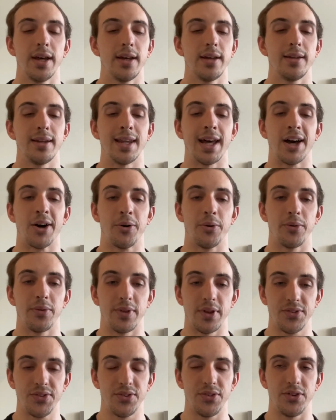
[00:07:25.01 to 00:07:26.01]
Now,
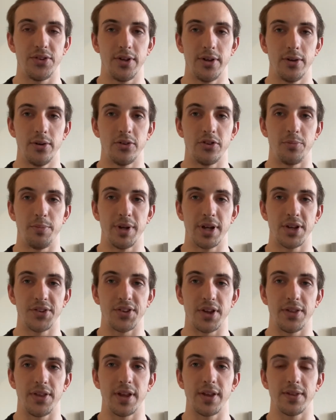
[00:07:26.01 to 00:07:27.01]
this is huge because
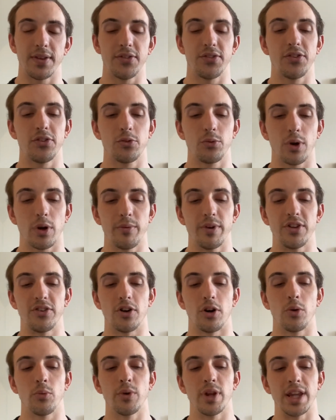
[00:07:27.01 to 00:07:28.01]
I think this is where we
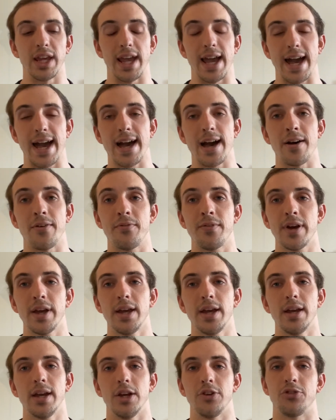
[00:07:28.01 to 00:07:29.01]
don't really have
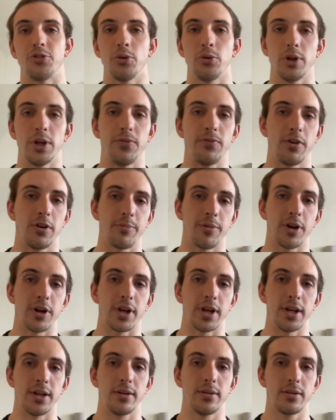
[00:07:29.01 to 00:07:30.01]
a truly free
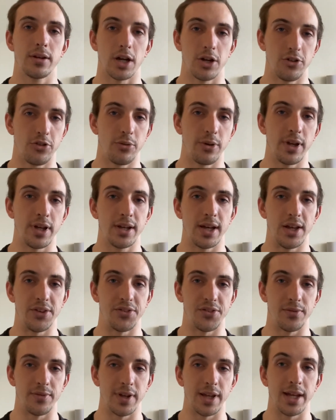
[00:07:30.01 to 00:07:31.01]
market country
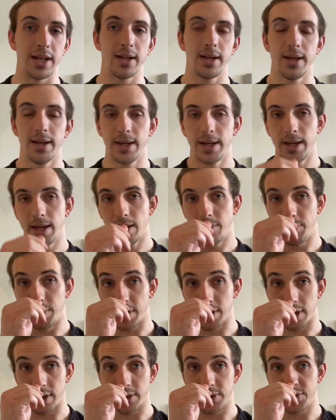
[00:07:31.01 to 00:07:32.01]
as of late.
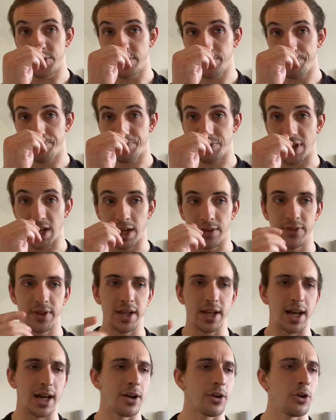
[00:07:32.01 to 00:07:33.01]
Because I
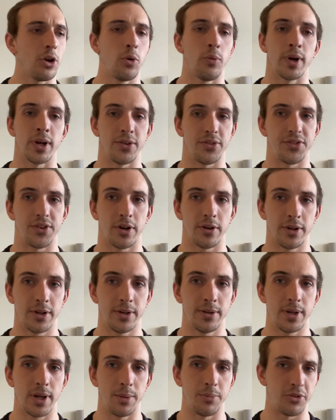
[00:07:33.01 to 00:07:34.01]
don't know when it
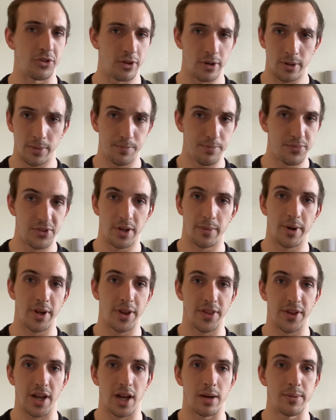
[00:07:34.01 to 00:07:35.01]
started. I'm sure someone in
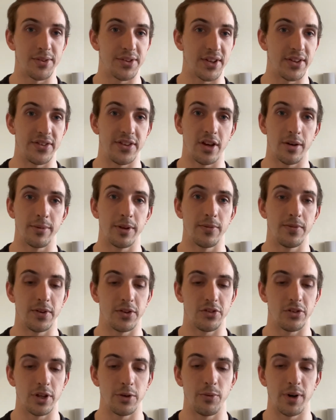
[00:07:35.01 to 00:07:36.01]
the comments can tell me
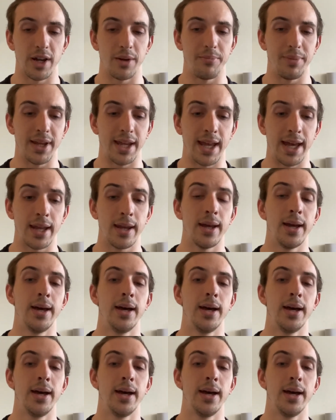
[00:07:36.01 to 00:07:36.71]
officially when it began.